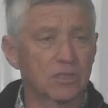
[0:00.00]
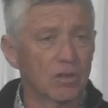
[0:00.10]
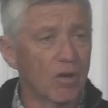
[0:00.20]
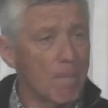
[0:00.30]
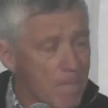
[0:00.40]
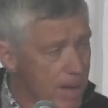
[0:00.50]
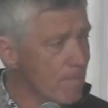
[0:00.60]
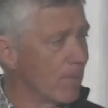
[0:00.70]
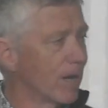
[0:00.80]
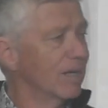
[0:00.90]
to
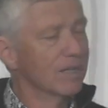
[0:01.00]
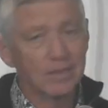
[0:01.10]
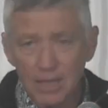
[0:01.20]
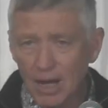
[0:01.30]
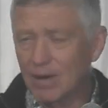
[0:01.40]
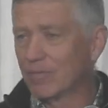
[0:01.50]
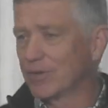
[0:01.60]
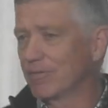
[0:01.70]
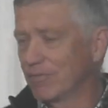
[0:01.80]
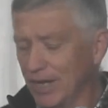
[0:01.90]
remember love
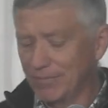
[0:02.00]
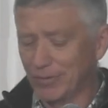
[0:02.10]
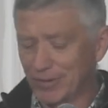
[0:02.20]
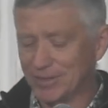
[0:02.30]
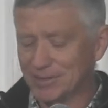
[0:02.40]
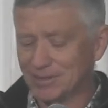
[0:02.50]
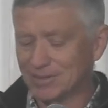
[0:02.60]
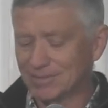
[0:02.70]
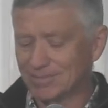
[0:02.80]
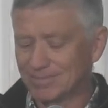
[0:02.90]
and faithfulness.
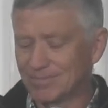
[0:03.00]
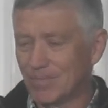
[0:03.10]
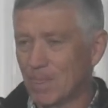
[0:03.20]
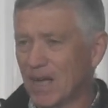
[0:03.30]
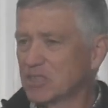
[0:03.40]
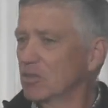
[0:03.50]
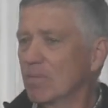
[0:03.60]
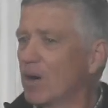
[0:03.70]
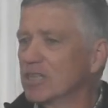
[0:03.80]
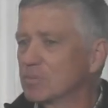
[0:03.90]
Actually,
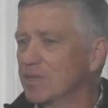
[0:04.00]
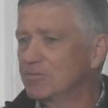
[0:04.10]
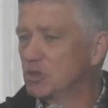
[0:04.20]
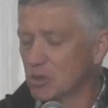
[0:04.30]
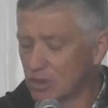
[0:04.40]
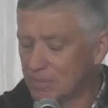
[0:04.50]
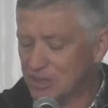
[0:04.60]
reminds me of Deuteronomy